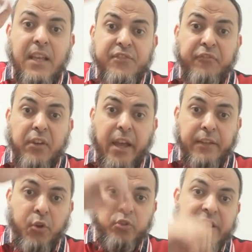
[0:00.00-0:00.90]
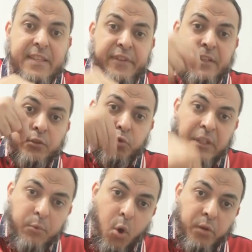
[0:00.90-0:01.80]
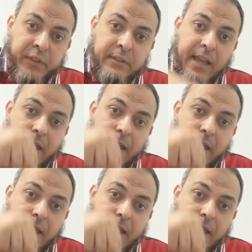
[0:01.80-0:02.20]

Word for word: if the fly falls in the vessel, to dip all of it.